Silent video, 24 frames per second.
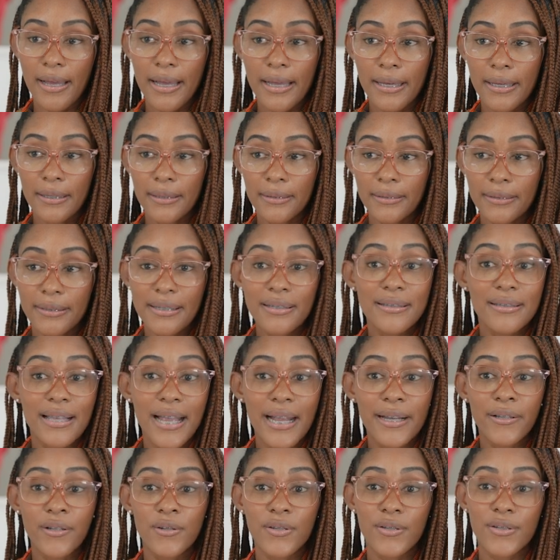and
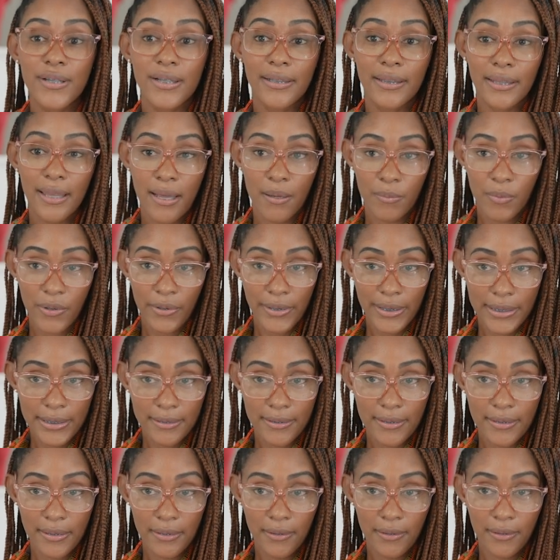designers
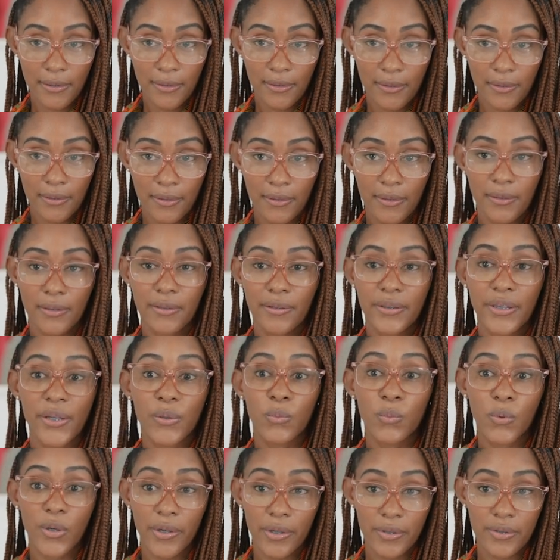collaborated. They
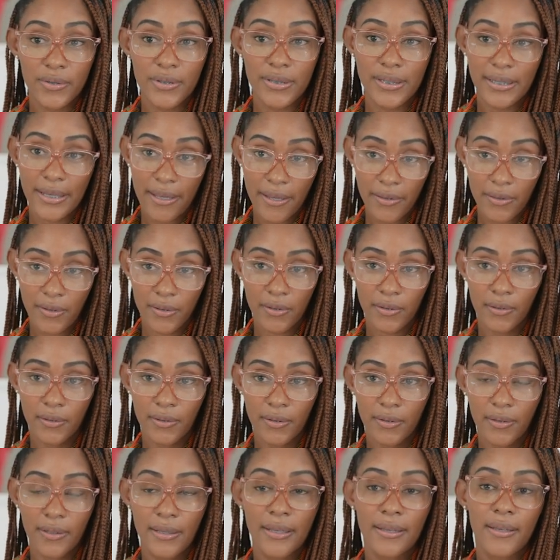worked together.
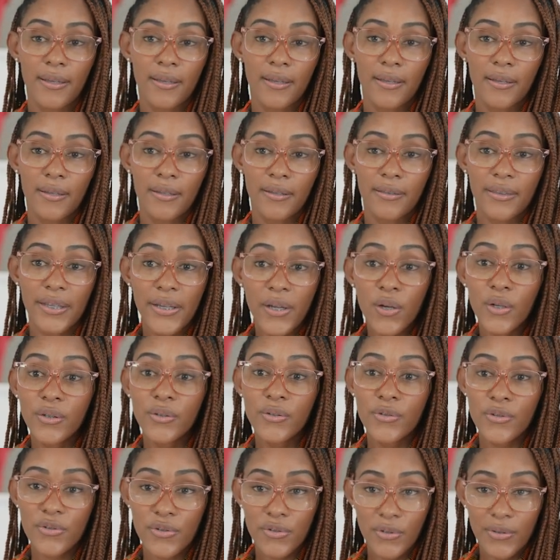They
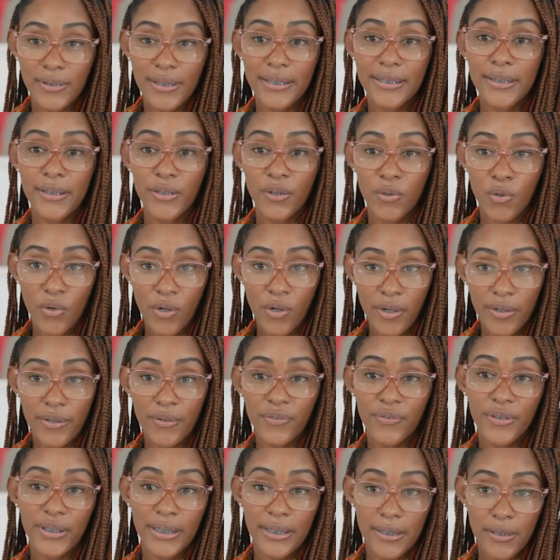understood that in order
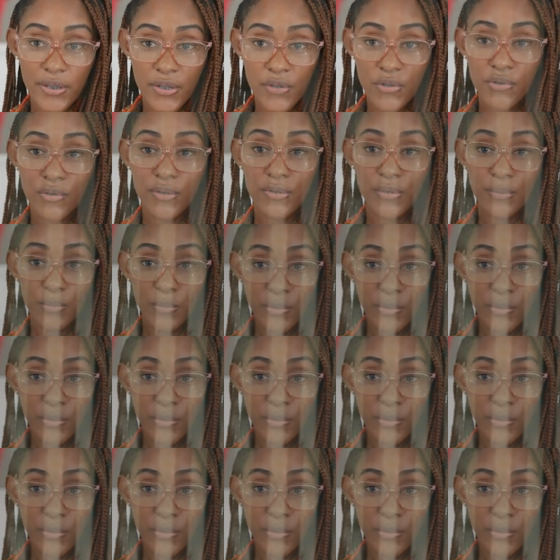for the industry to